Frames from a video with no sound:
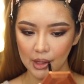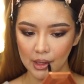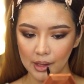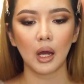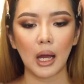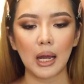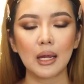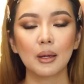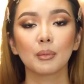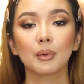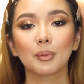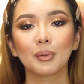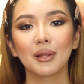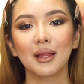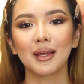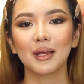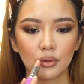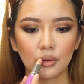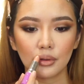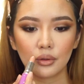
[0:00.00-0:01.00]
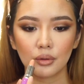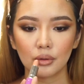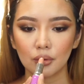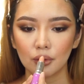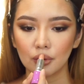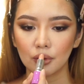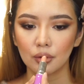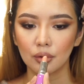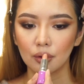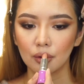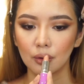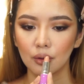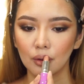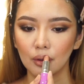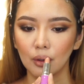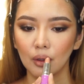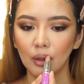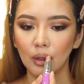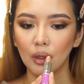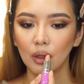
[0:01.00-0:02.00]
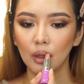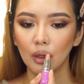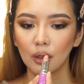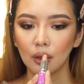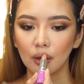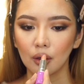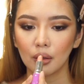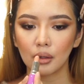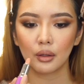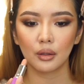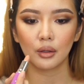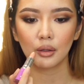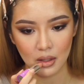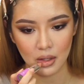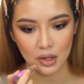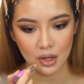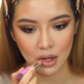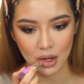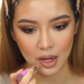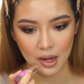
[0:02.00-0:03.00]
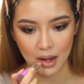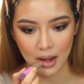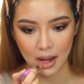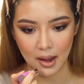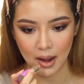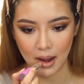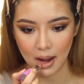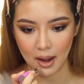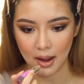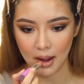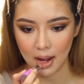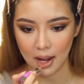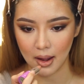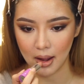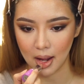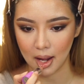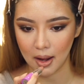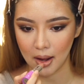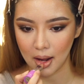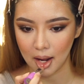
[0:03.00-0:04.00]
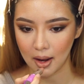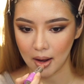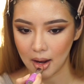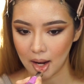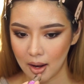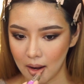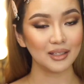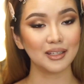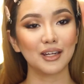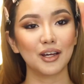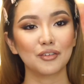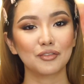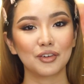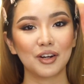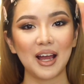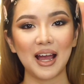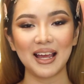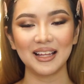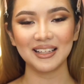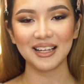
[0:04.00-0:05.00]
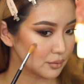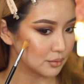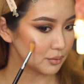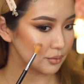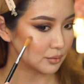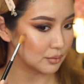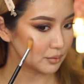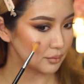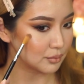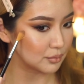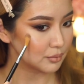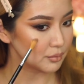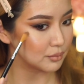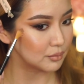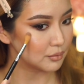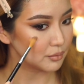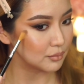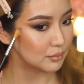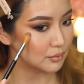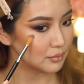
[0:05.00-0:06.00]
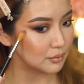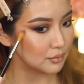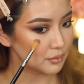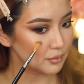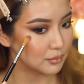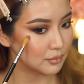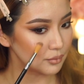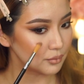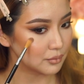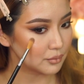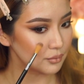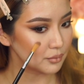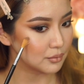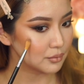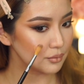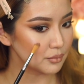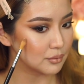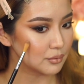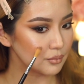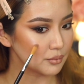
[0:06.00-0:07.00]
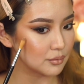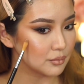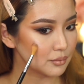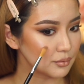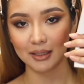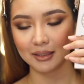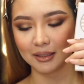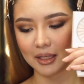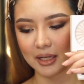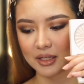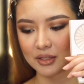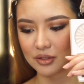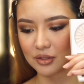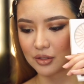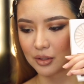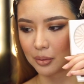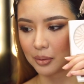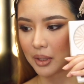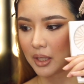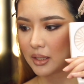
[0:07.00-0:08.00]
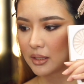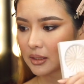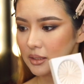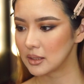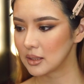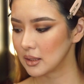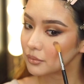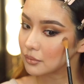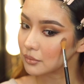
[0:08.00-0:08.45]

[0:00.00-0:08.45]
I am applying one of my lightest lipsticks. This is LimeCrime Coquette. Now for highlighter, let's go with Ofra Glazed Donut.